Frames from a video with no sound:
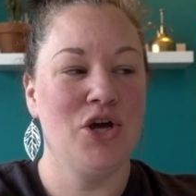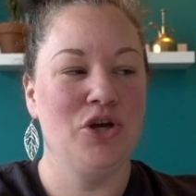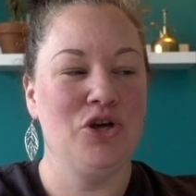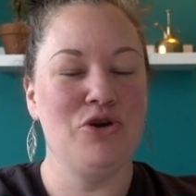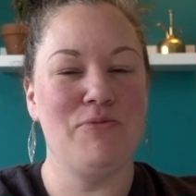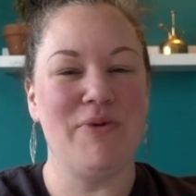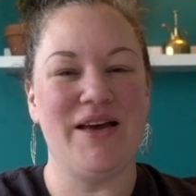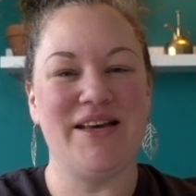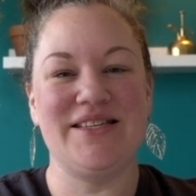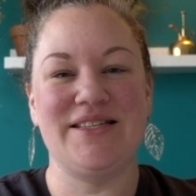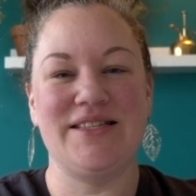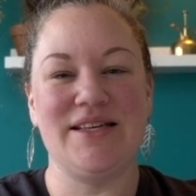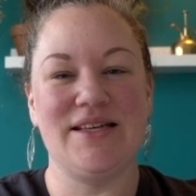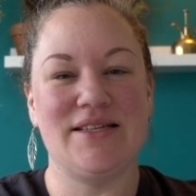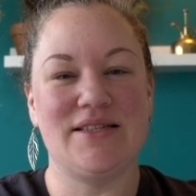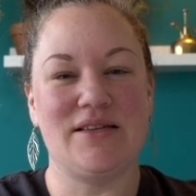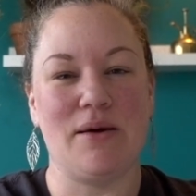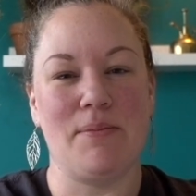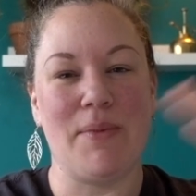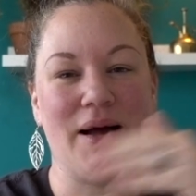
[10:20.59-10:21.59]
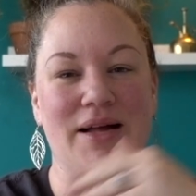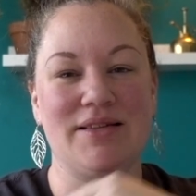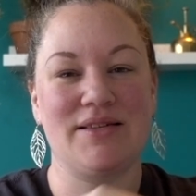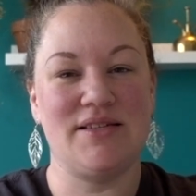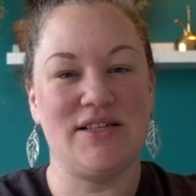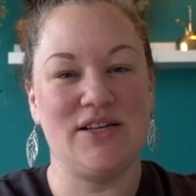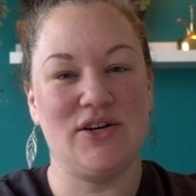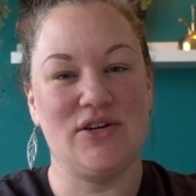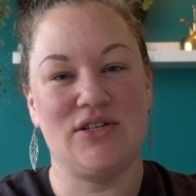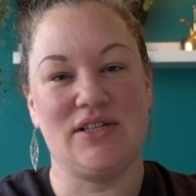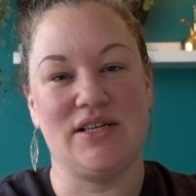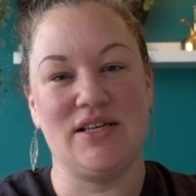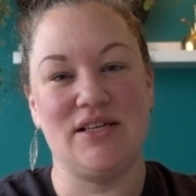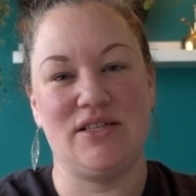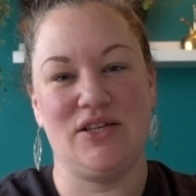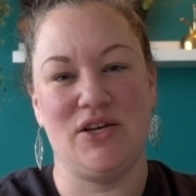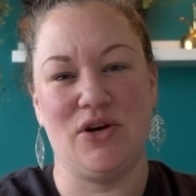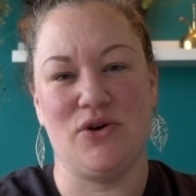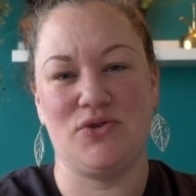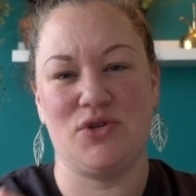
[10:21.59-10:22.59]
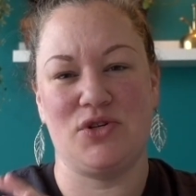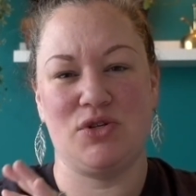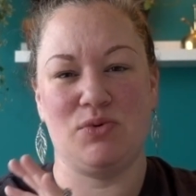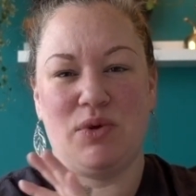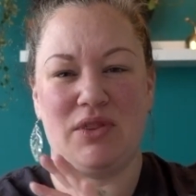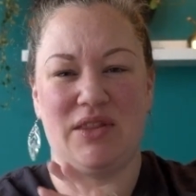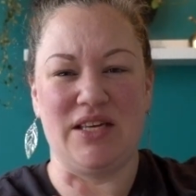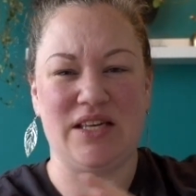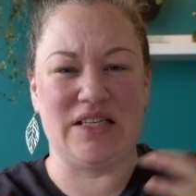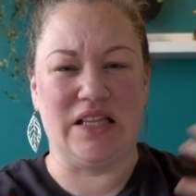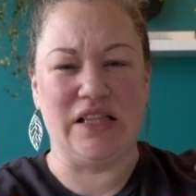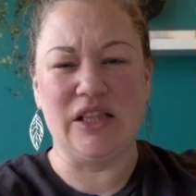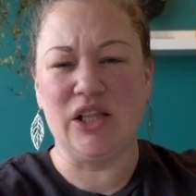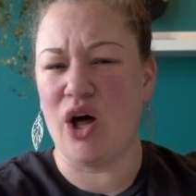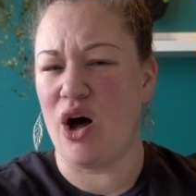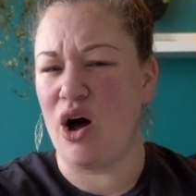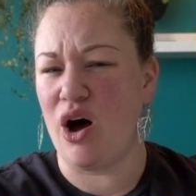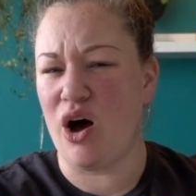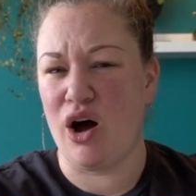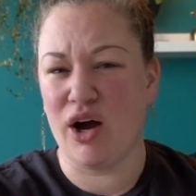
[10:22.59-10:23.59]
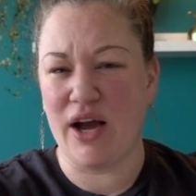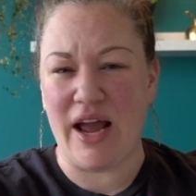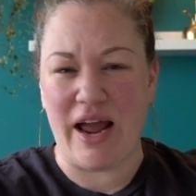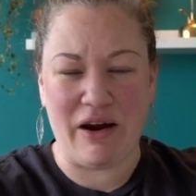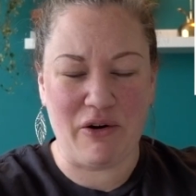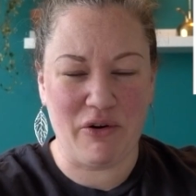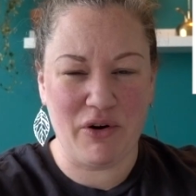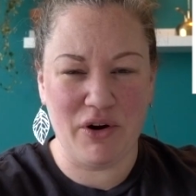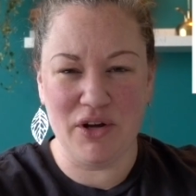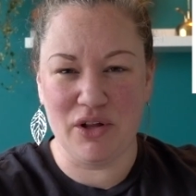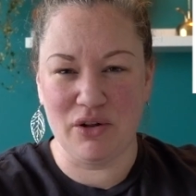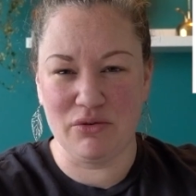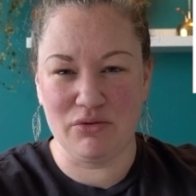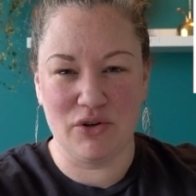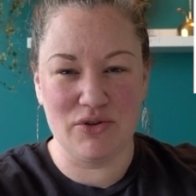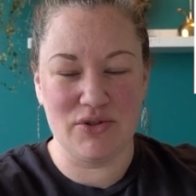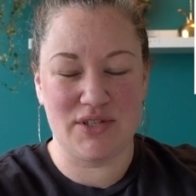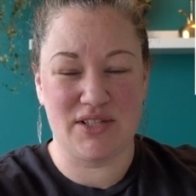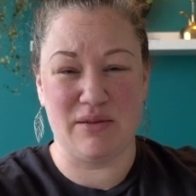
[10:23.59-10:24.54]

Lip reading: You may see some Monstera deliciosas with these long aerial roots.